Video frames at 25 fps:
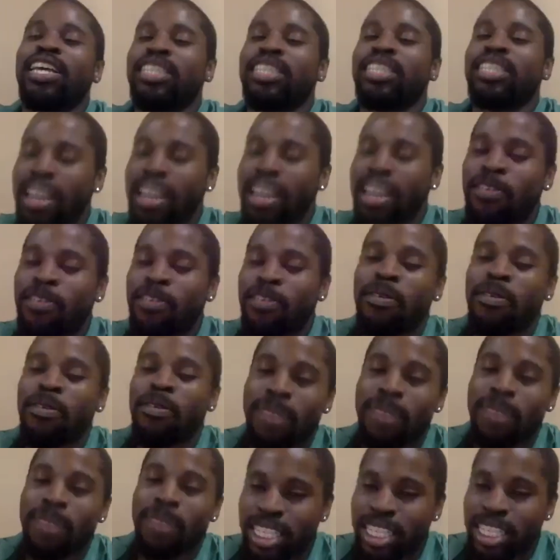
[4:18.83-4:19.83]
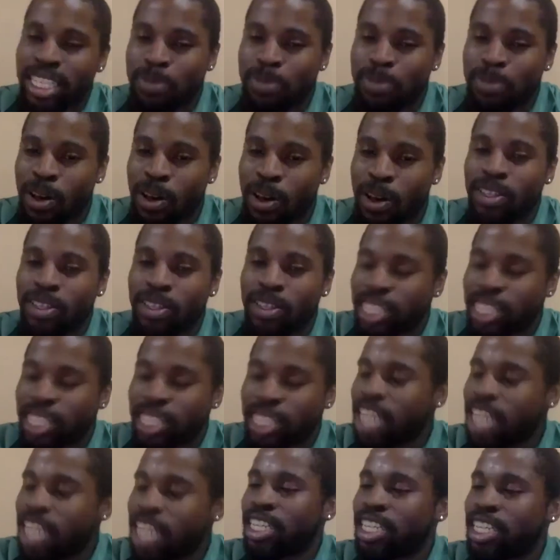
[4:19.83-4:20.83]
general baseball
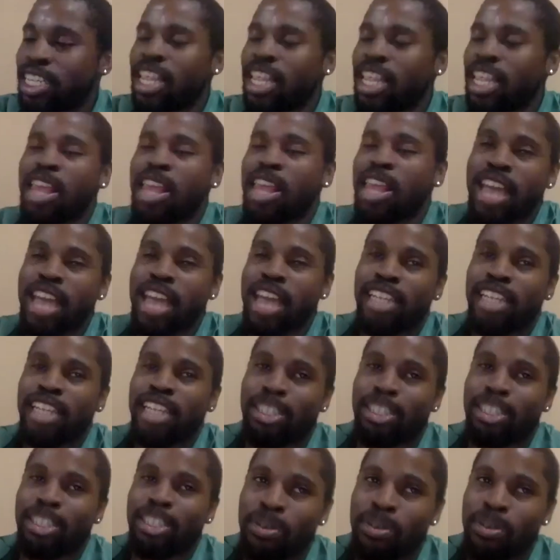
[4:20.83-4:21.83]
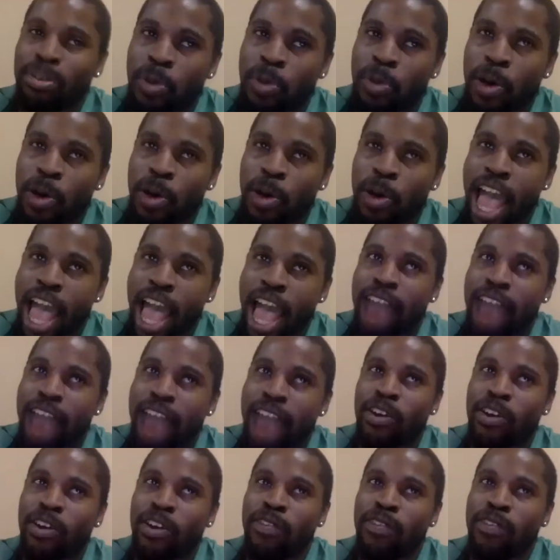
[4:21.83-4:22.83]
discussion that you will have
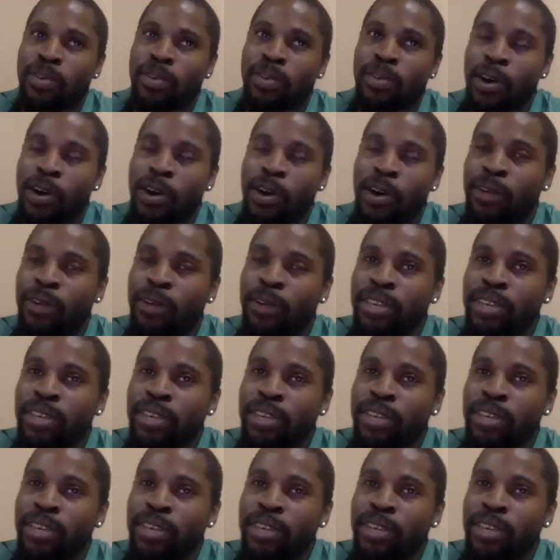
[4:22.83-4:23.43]
overall.